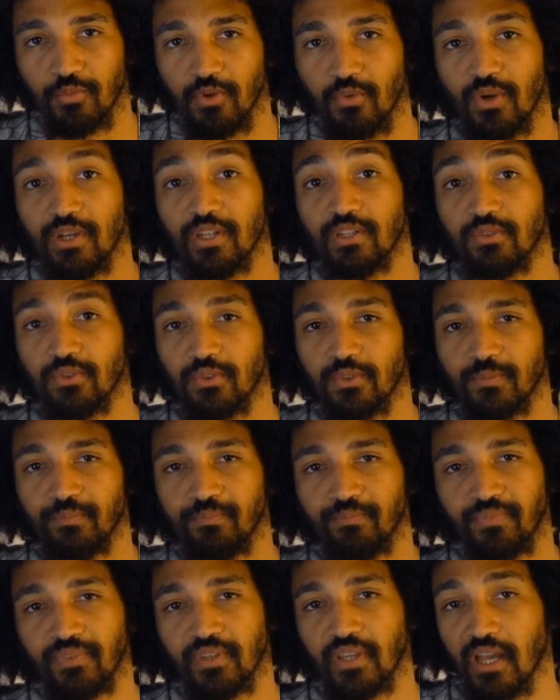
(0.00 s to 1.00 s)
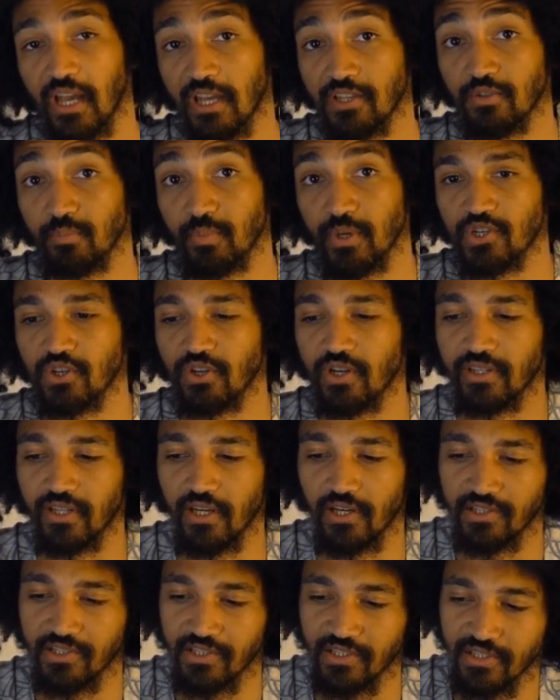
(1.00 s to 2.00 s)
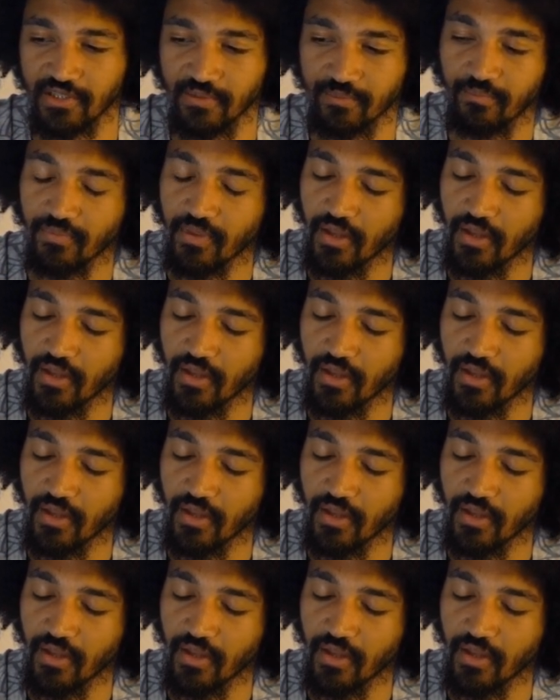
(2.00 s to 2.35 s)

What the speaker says: be ready to as a passionate artist.